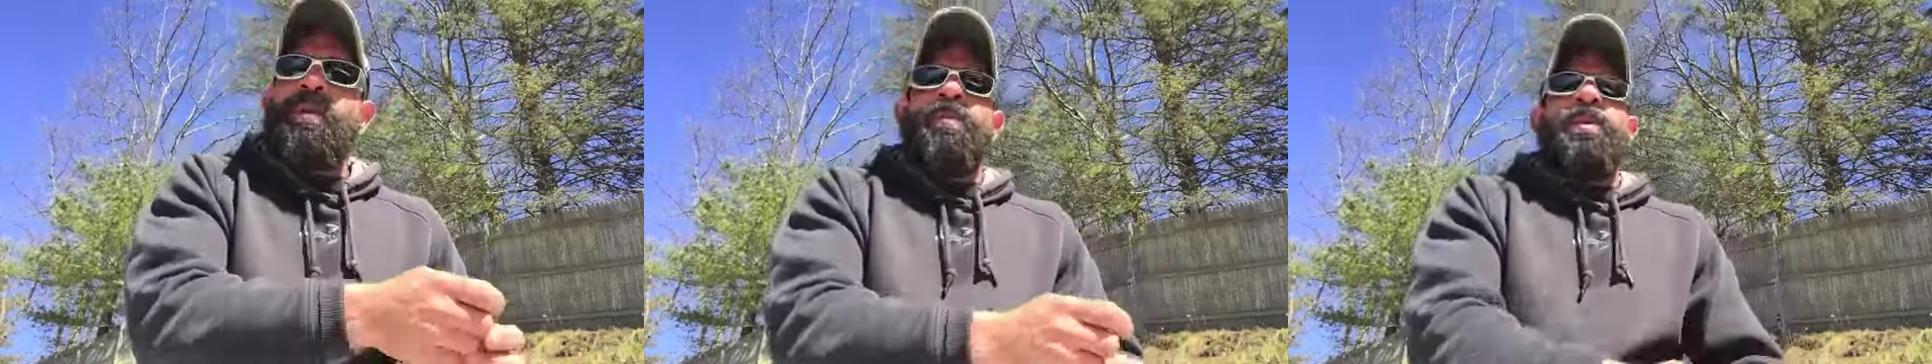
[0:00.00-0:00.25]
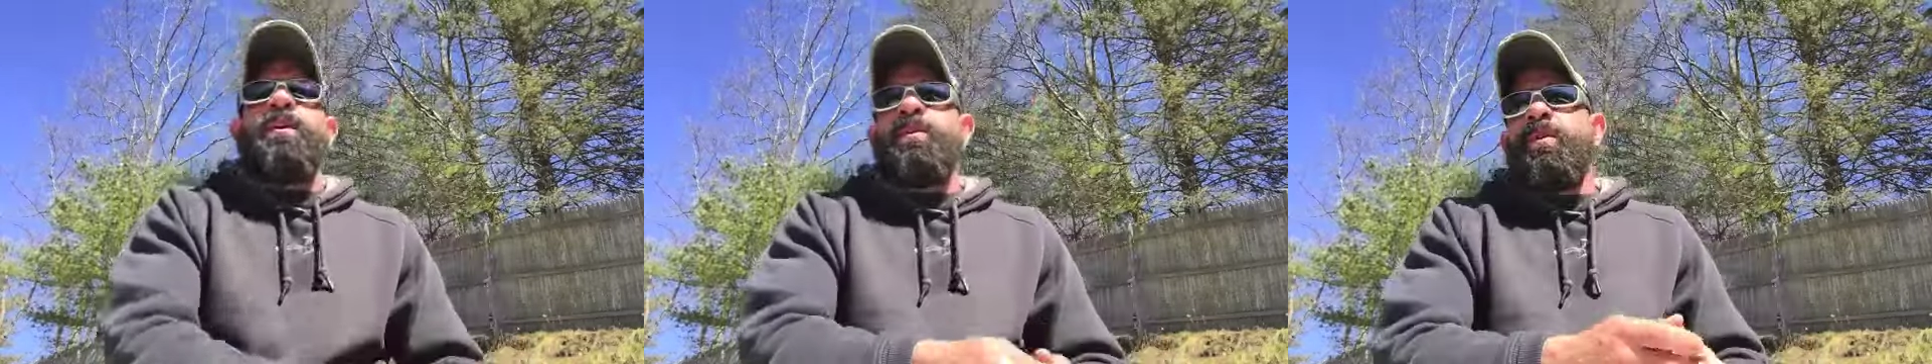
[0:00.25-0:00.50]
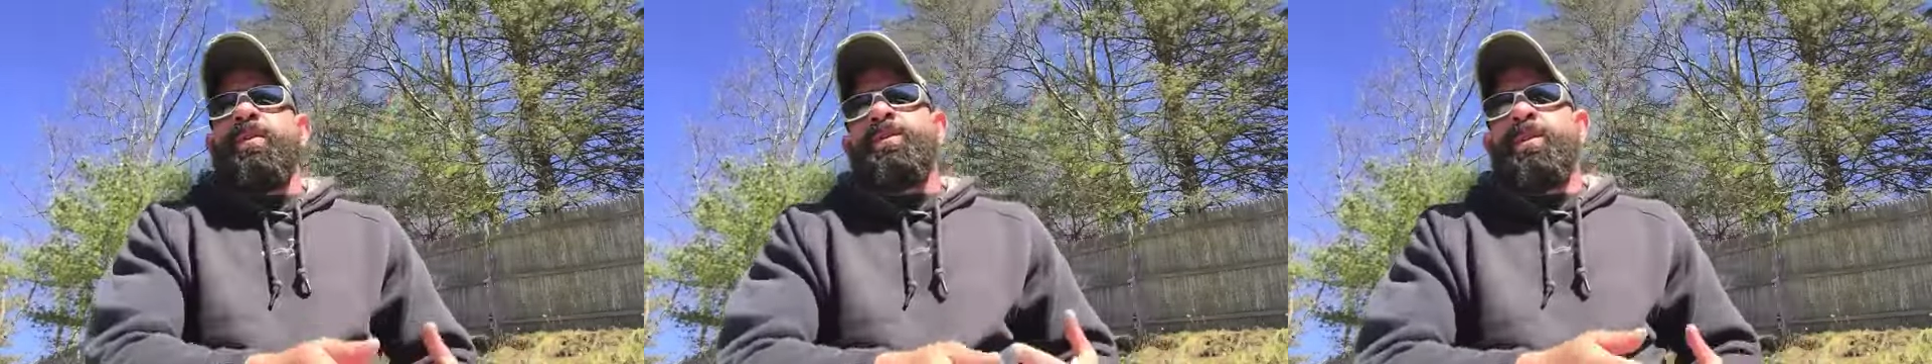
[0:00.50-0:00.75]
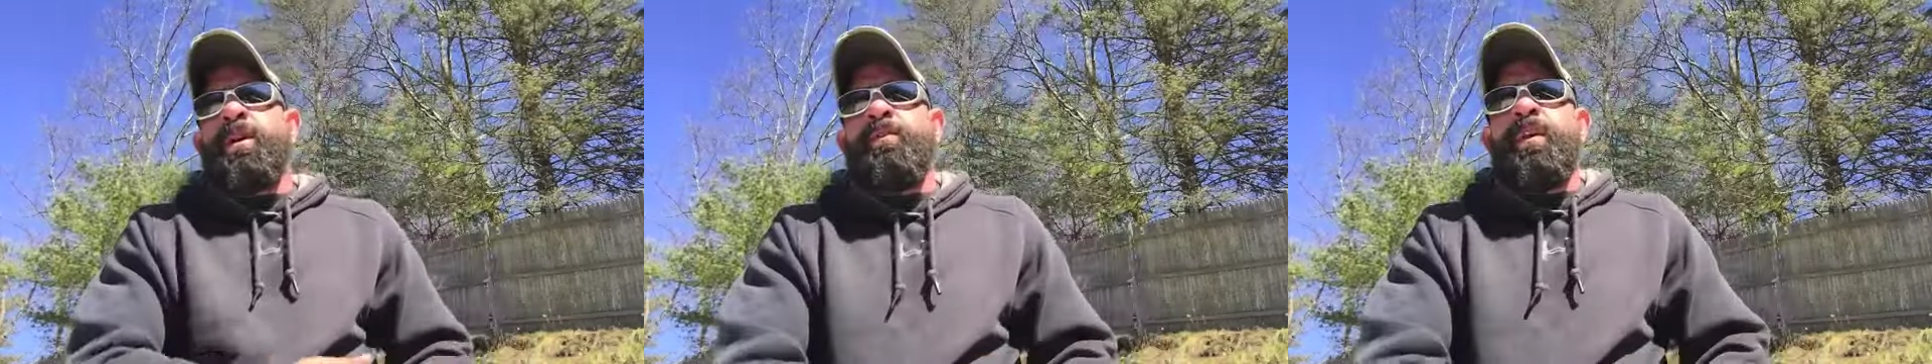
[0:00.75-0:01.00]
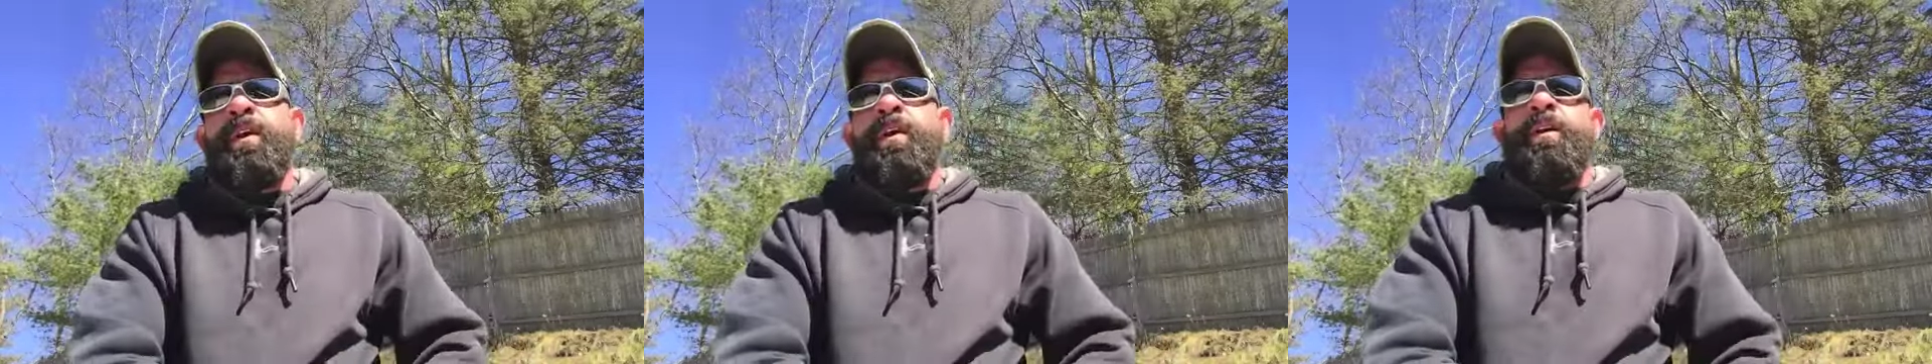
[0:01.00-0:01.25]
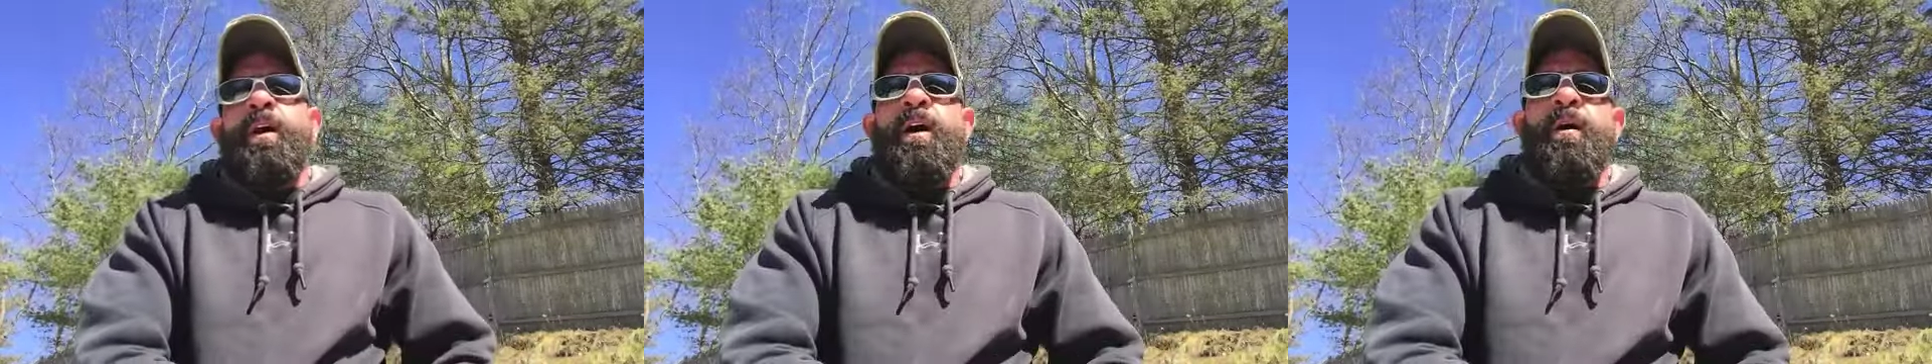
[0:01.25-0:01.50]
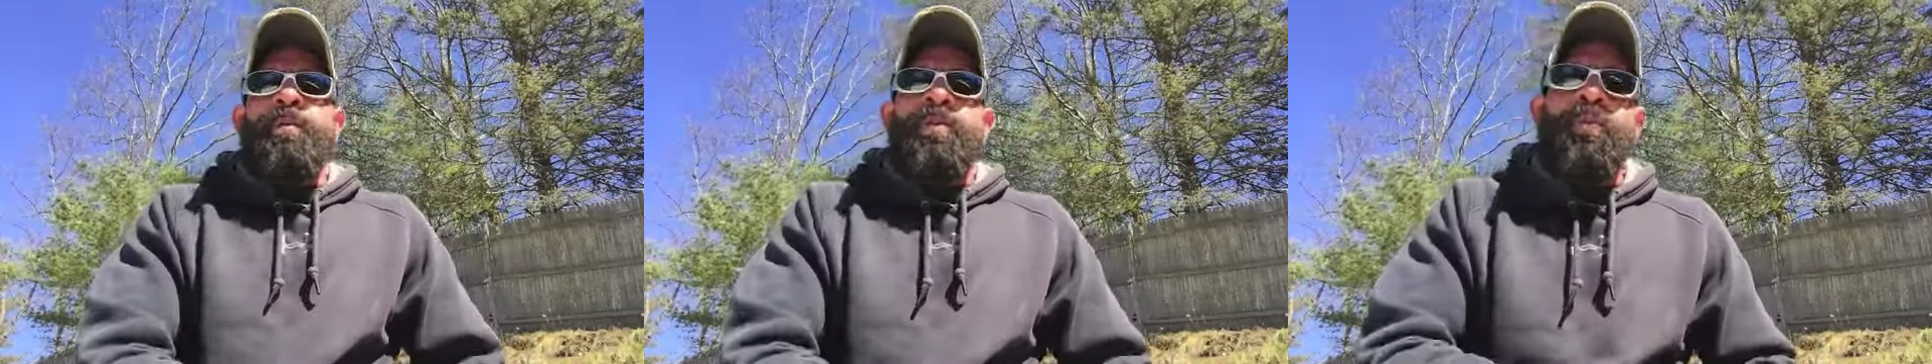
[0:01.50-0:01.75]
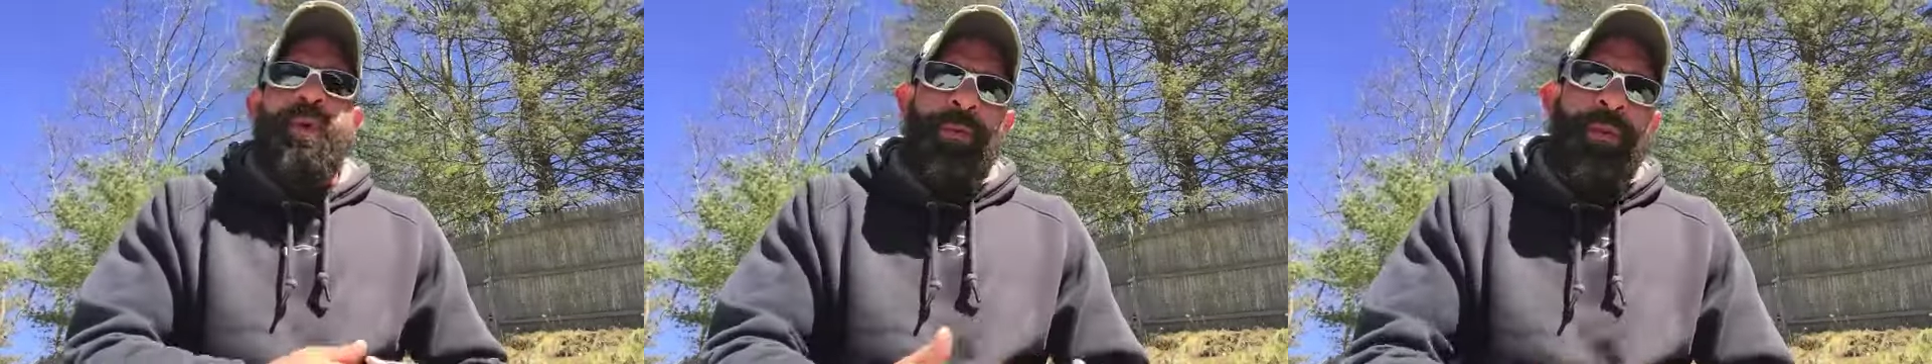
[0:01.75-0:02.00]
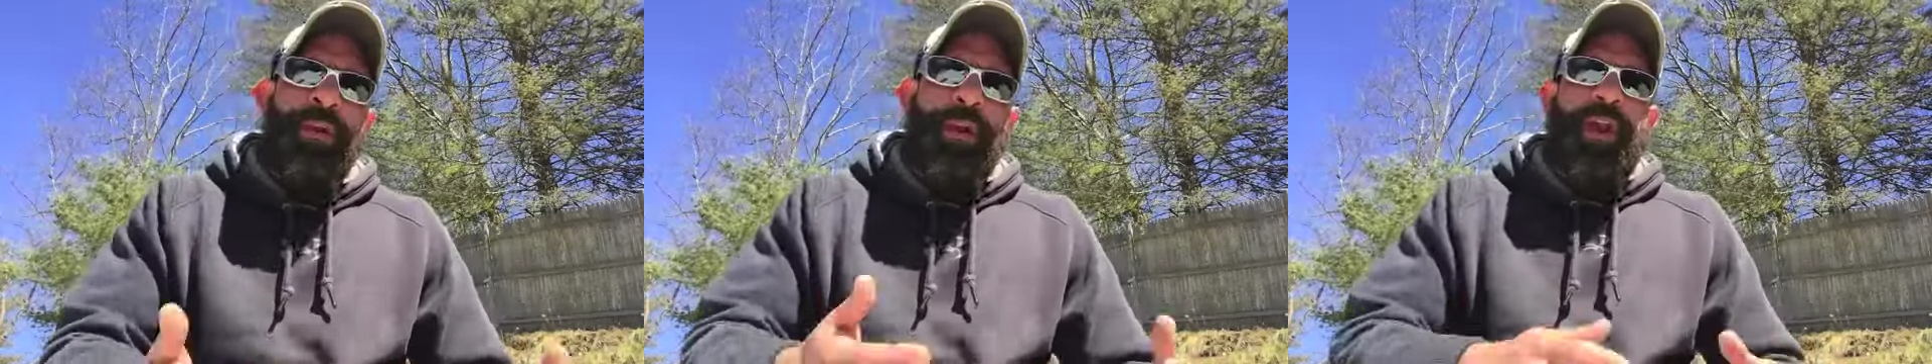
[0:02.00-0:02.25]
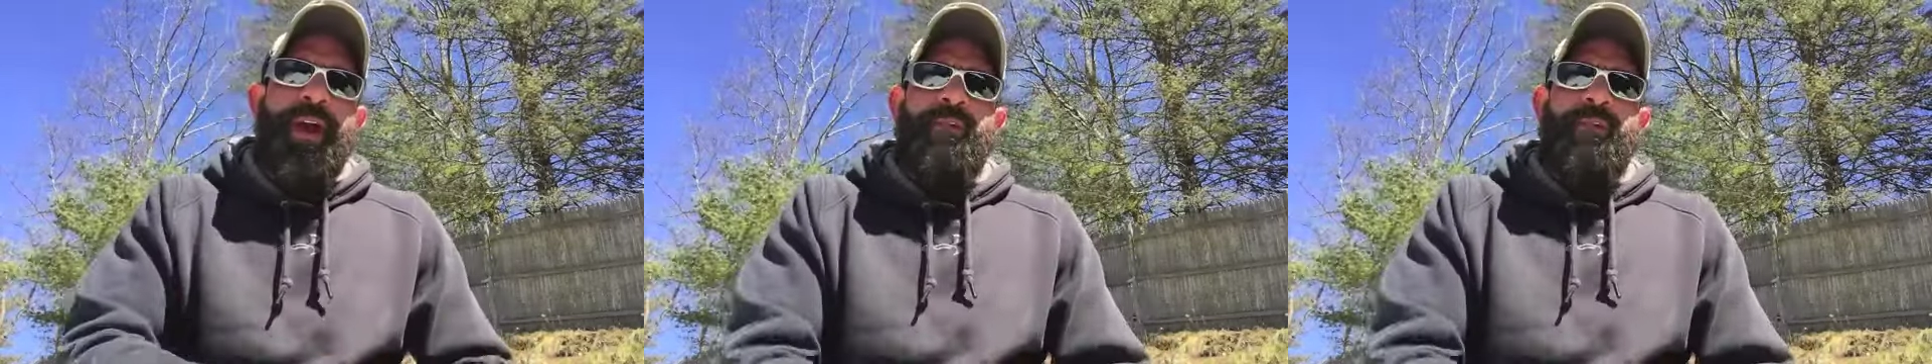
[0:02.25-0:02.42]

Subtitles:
it pee and do all that stuff, you people are going to